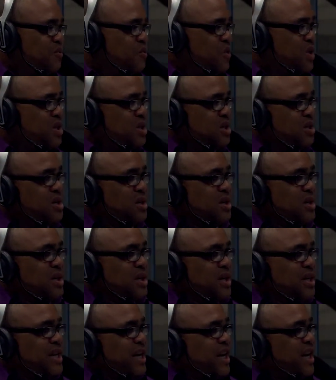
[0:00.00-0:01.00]
when
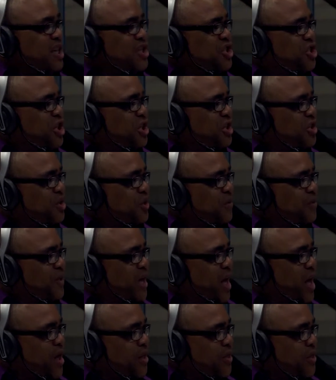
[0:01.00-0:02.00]
the angels of
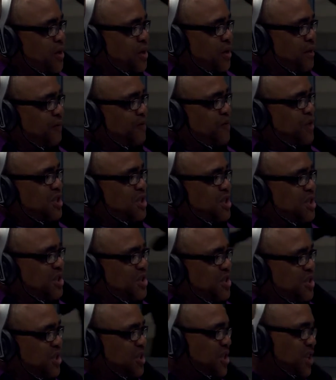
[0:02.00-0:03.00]
death visit a
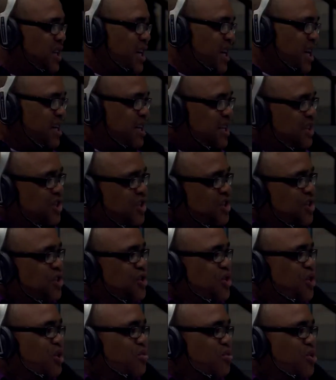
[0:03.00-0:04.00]
city and the city
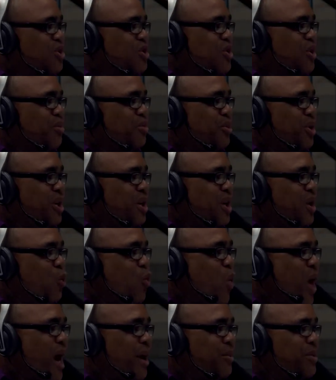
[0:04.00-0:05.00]
is almost completely
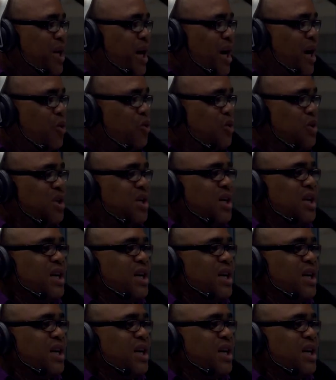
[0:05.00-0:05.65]
wiped out.